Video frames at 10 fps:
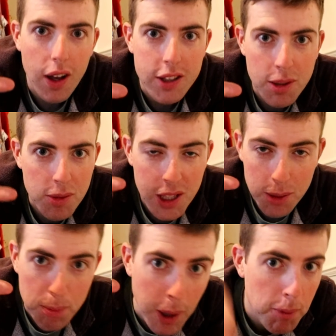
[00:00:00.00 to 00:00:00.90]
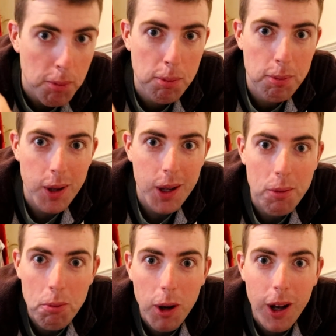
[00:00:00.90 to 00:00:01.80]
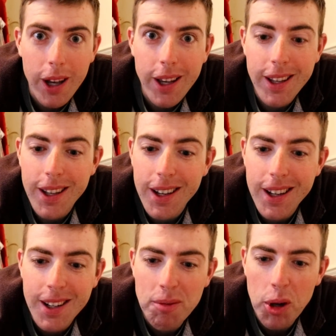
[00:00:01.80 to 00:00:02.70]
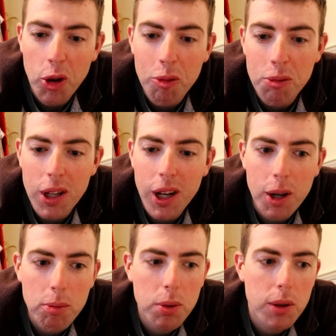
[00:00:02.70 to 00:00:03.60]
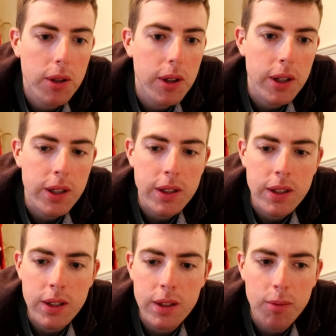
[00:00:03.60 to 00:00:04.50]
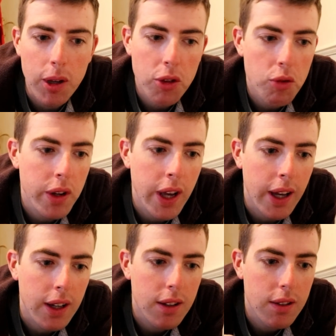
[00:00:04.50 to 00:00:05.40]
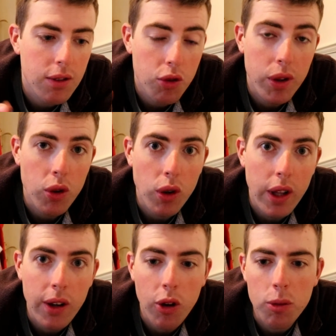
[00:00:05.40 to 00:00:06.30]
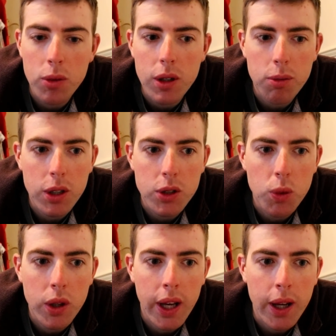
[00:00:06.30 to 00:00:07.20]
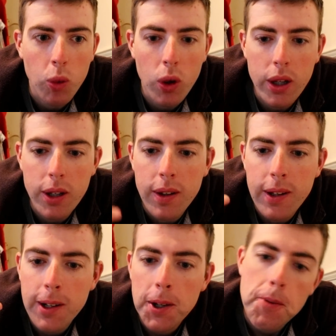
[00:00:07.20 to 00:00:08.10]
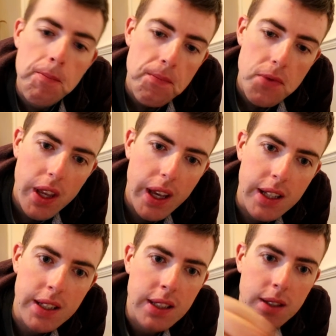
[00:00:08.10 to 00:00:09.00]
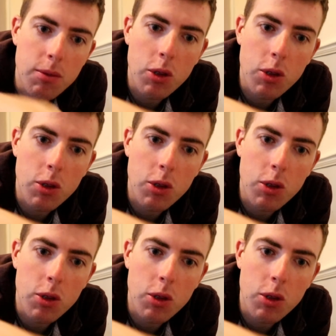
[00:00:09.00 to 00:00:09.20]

Something to pimp my uh, my omelette up, uh, my three egg, three whole egg omelette plus one egg white, is some